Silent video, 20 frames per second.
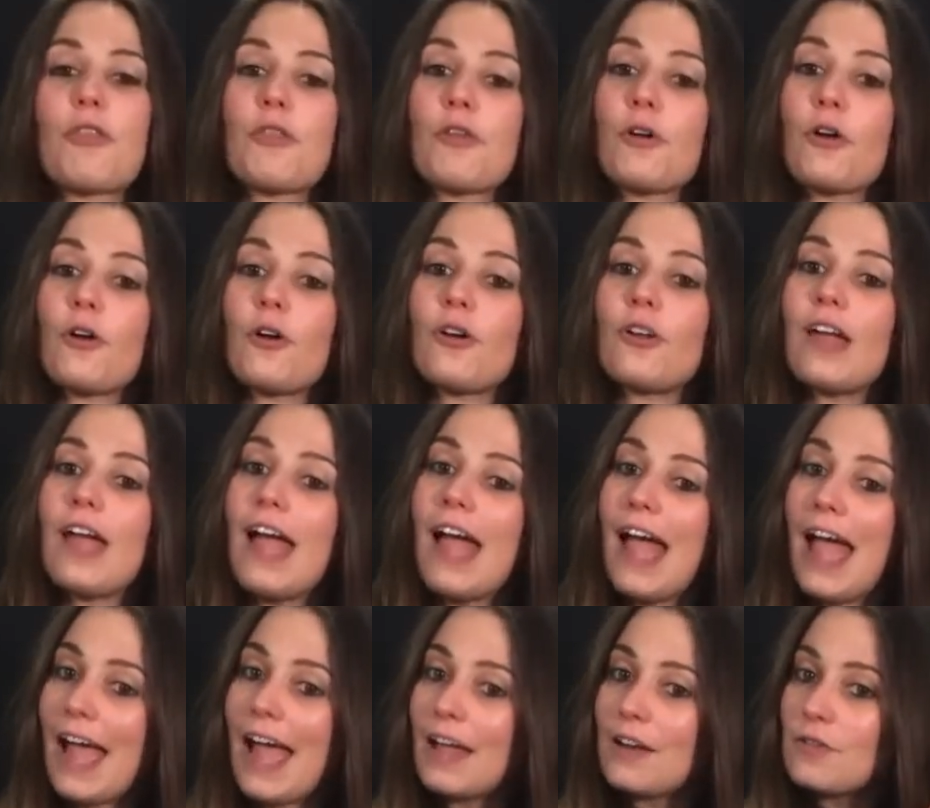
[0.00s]
third,
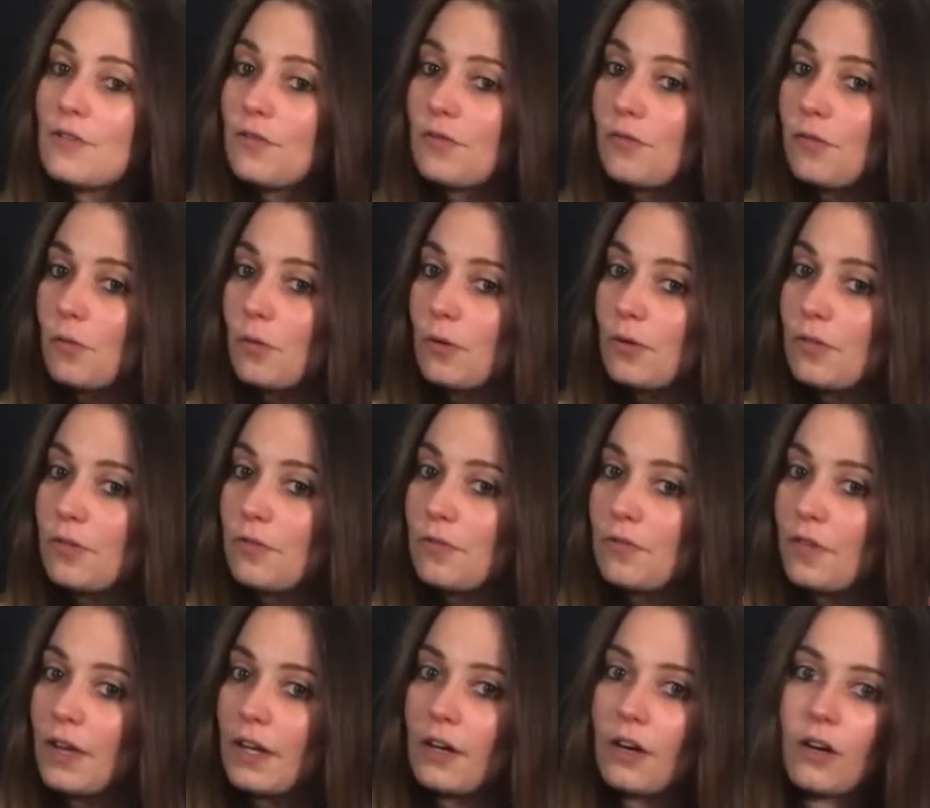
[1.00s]
and fourth
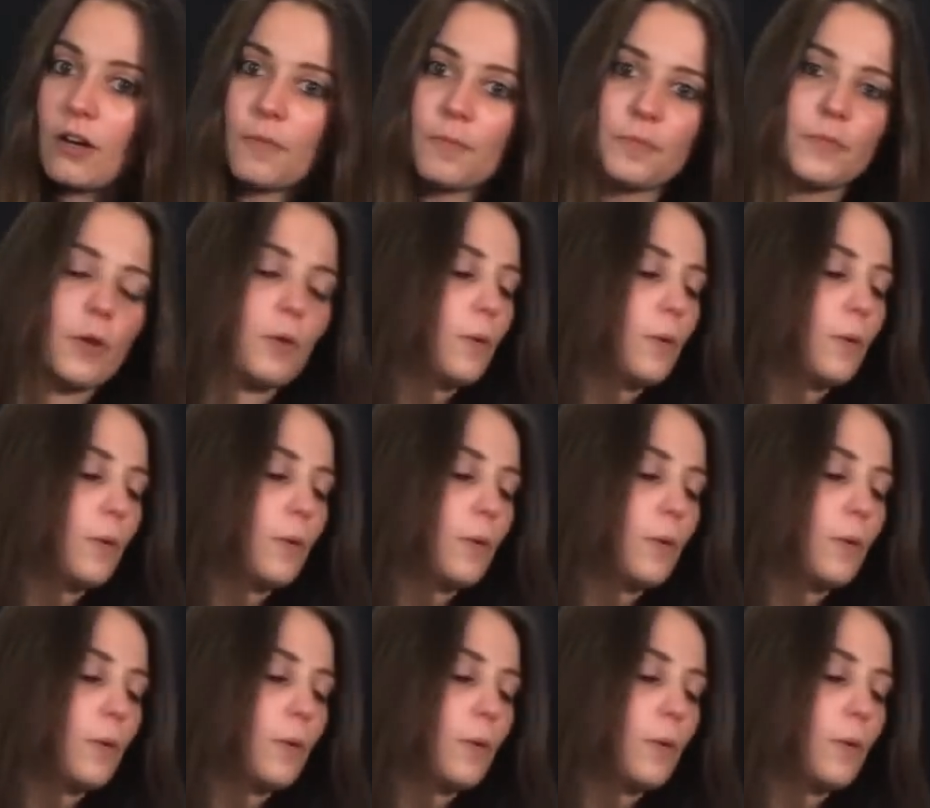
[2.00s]
finger.